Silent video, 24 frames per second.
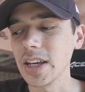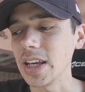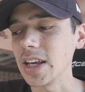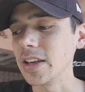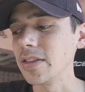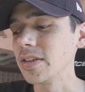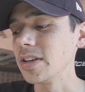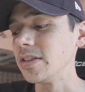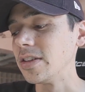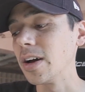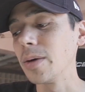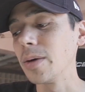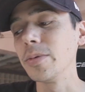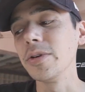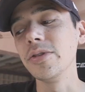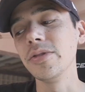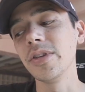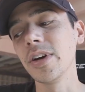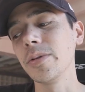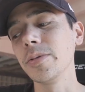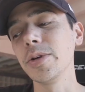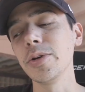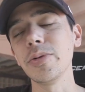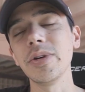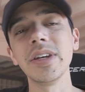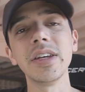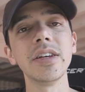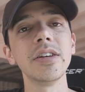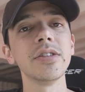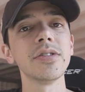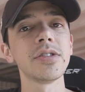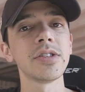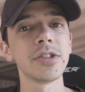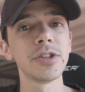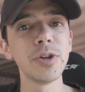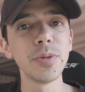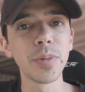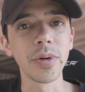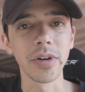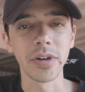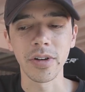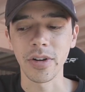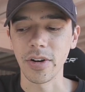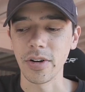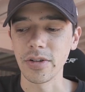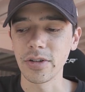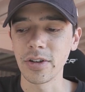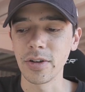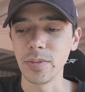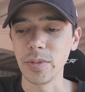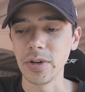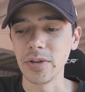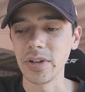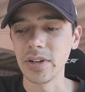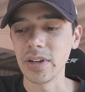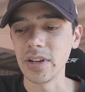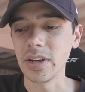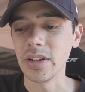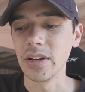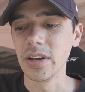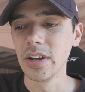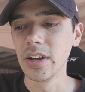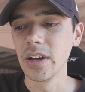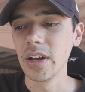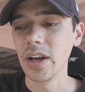In the WWE Supercard community,